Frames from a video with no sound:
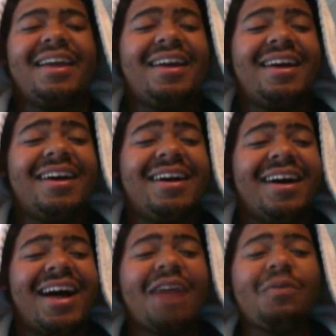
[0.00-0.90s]

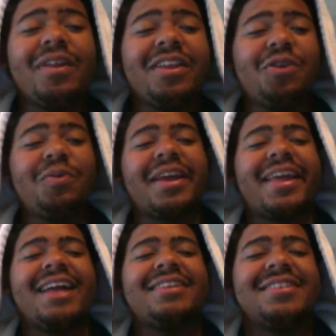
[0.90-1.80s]
I really do want
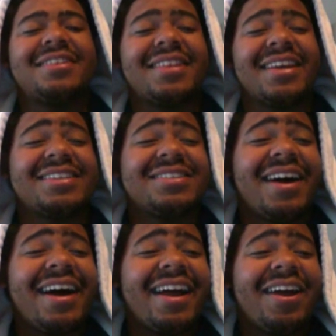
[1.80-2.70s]
to catch this thing, so
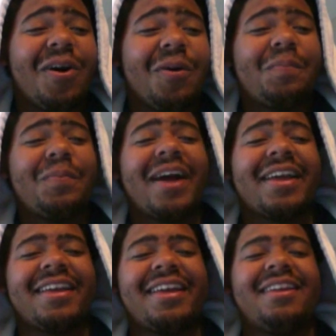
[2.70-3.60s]
I hope I
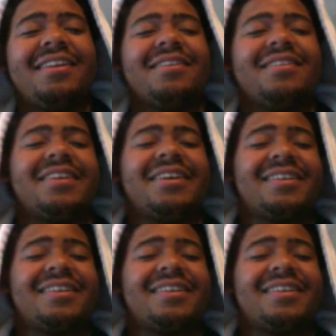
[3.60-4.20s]
can get it early.